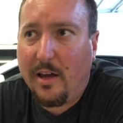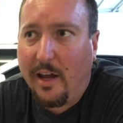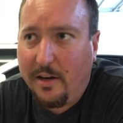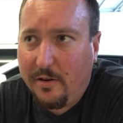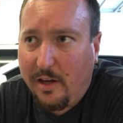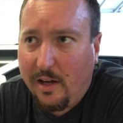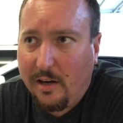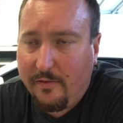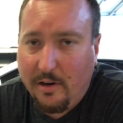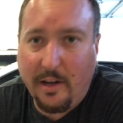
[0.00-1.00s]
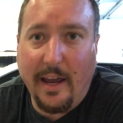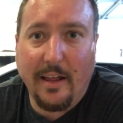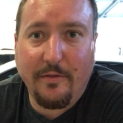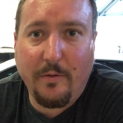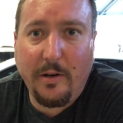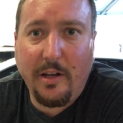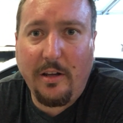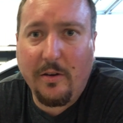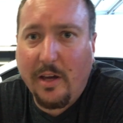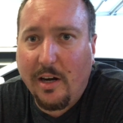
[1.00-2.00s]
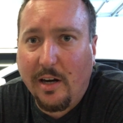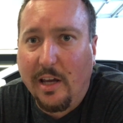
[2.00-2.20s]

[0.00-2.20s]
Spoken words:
And you get, if you're in California, you get an